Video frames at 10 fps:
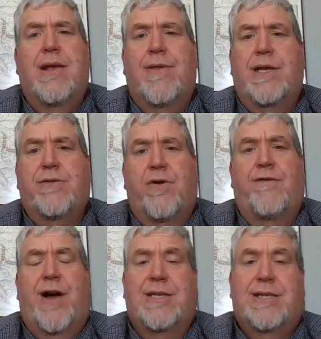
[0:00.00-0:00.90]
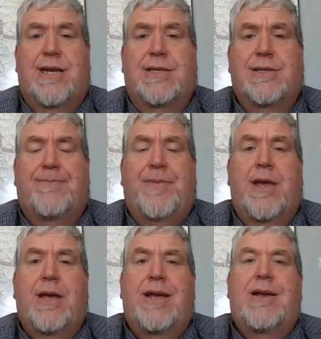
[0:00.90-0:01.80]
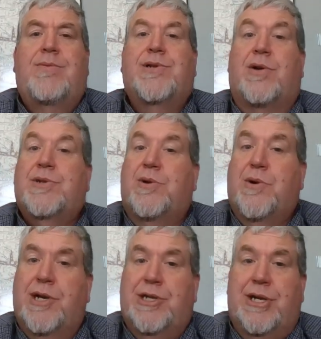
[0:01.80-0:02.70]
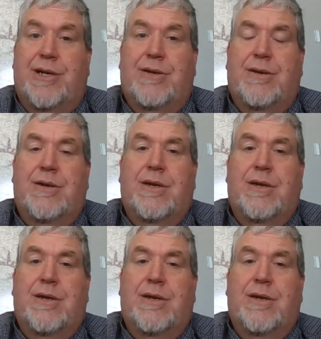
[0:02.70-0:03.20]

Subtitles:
in these fortified cities. It's also Christian.